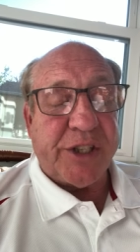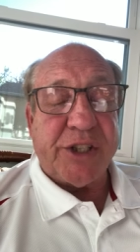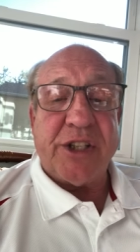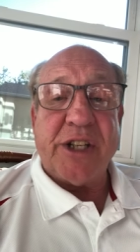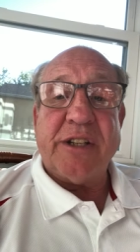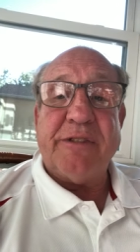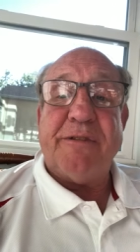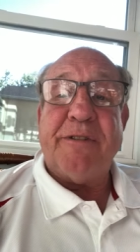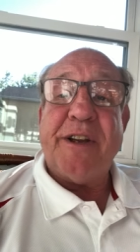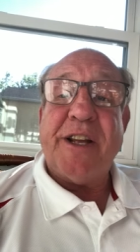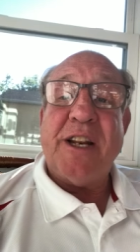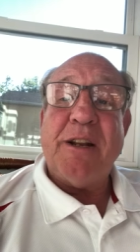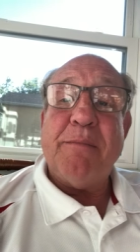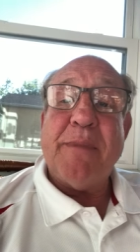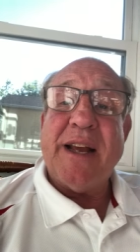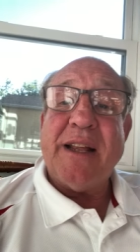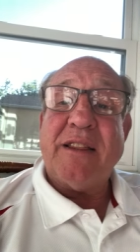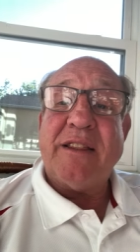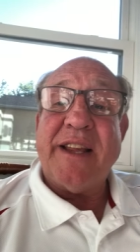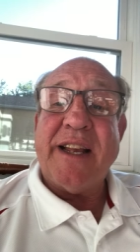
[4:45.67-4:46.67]
He says, If any
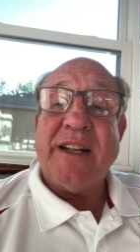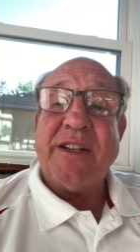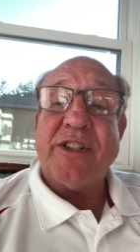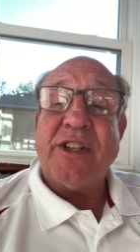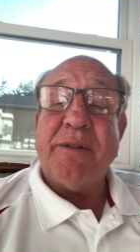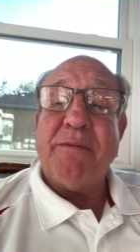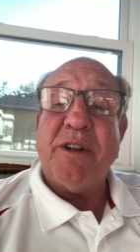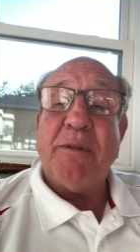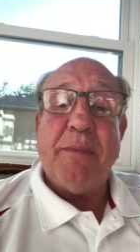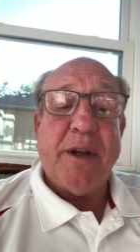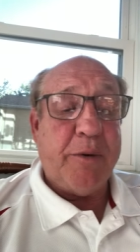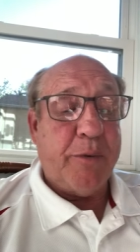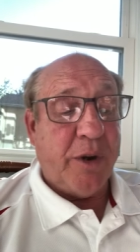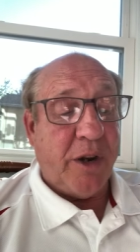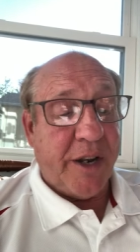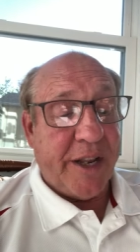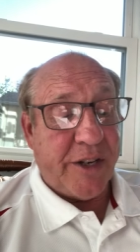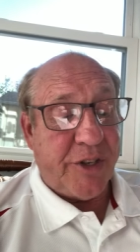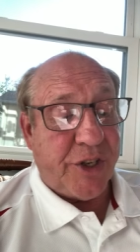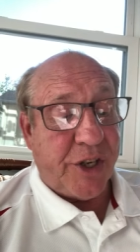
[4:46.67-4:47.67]
man thinks him to be
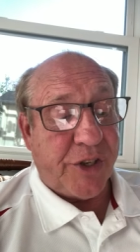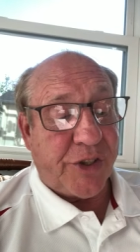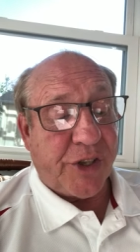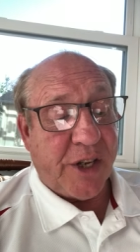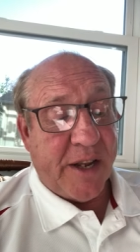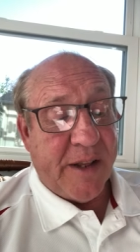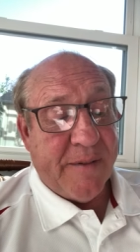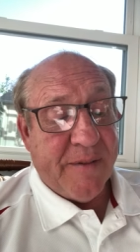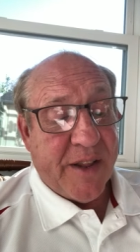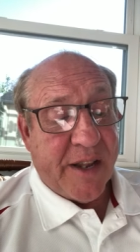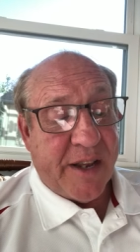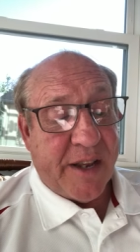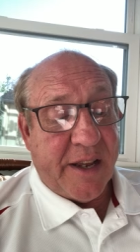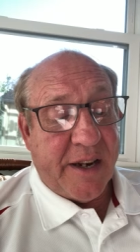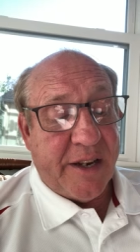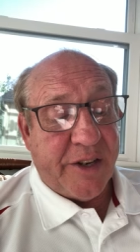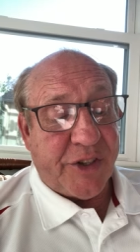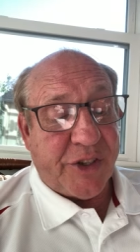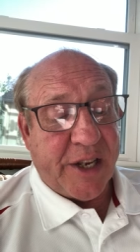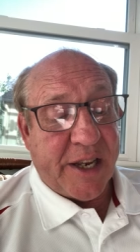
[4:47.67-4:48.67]
religious,
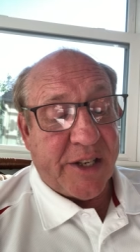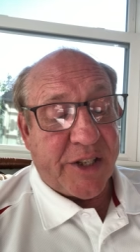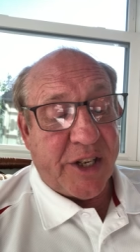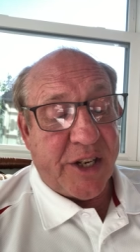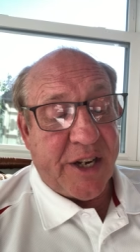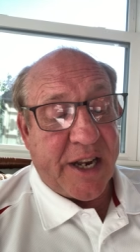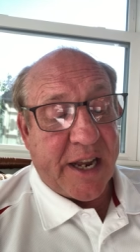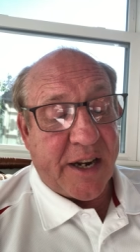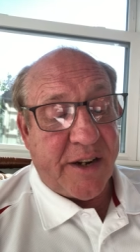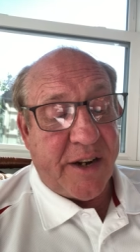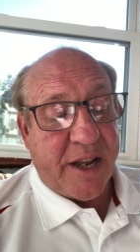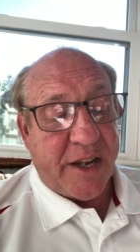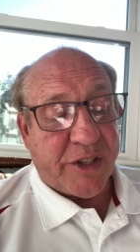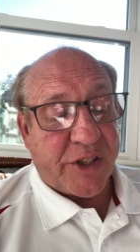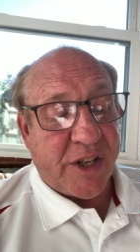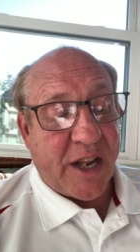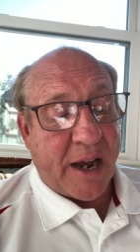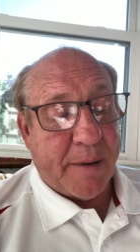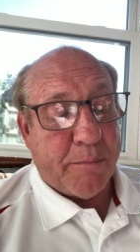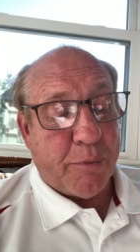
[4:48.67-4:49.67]
and he says, and yet
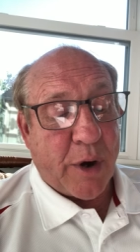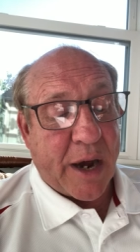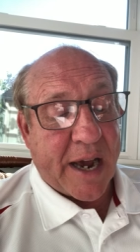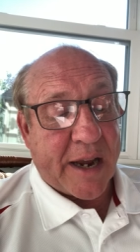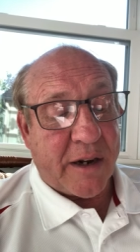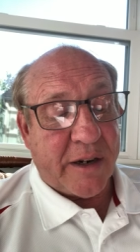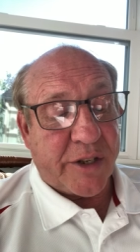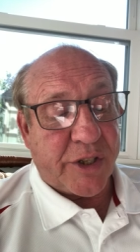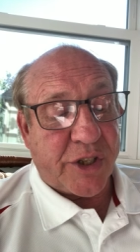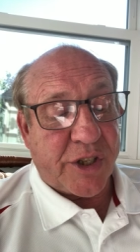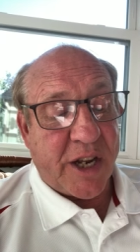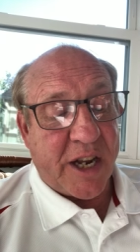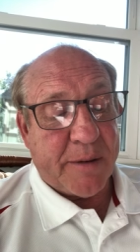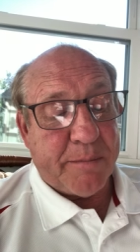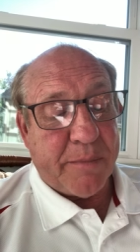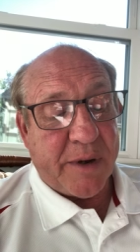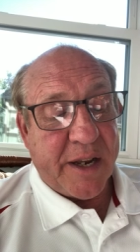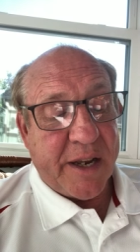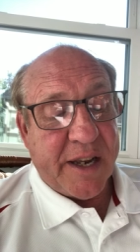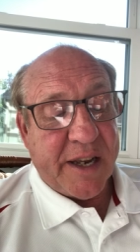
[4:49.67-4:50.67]
does not bridle his
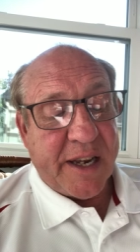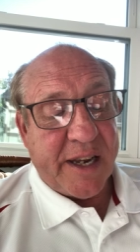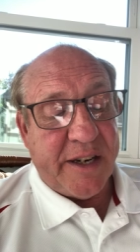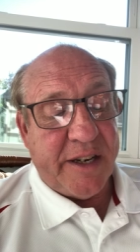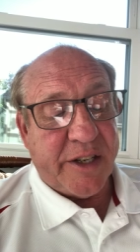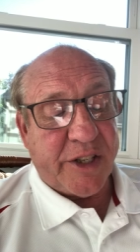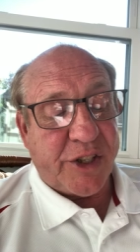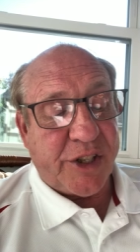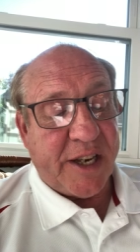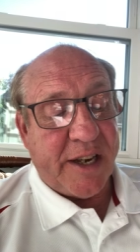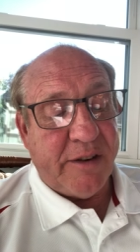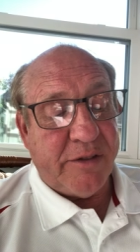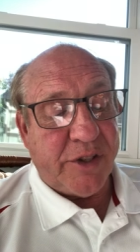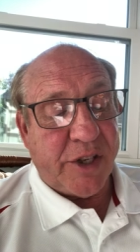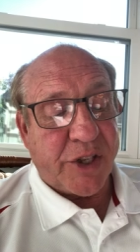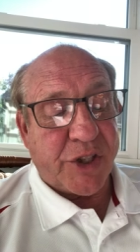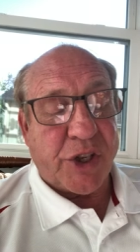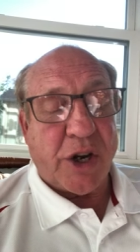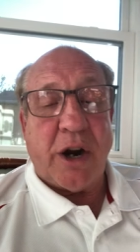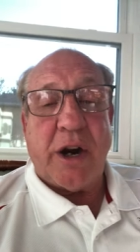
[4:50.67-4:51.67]
tongue, he deceives his